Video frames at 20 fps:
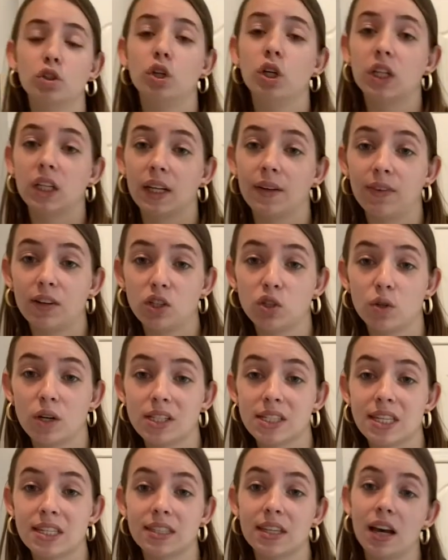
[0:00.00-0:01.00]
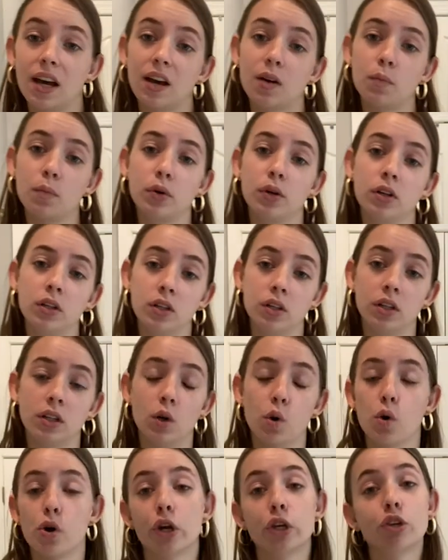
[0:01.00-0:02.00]
You could definitely dress this up
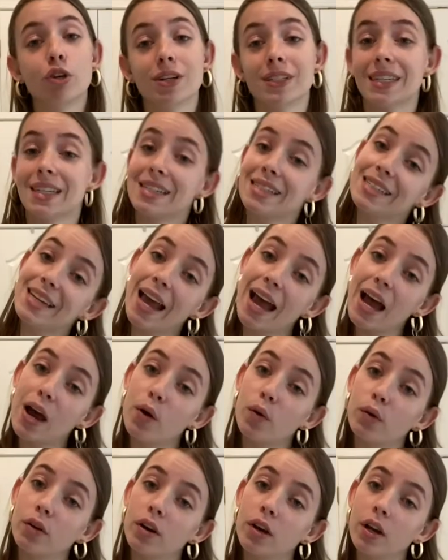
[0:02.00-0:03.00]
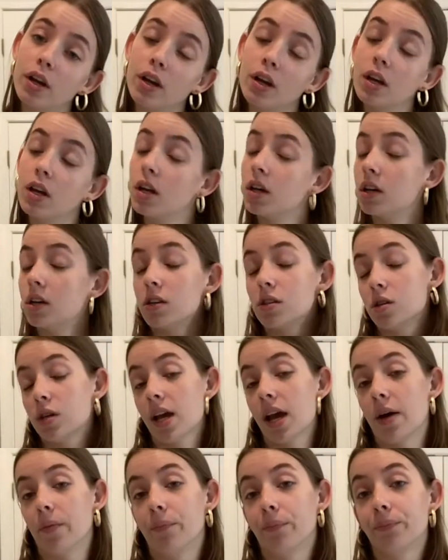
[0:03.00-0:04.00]
or you dress it down. So
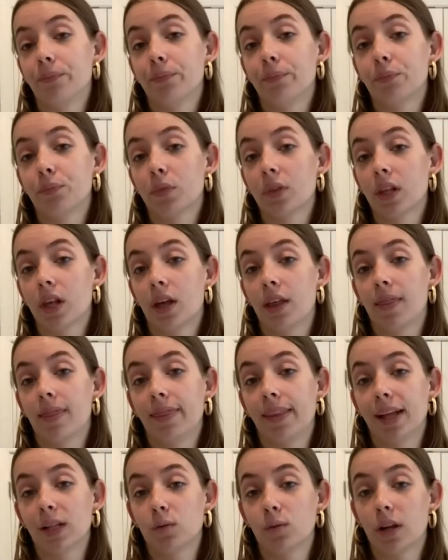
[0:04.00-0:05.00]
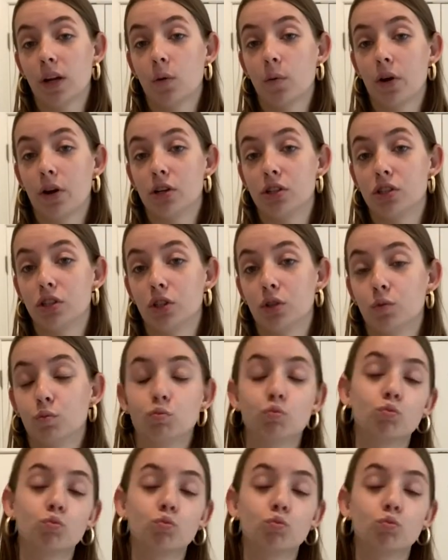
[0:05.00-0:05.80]
yeah, I'm gonna wear it too.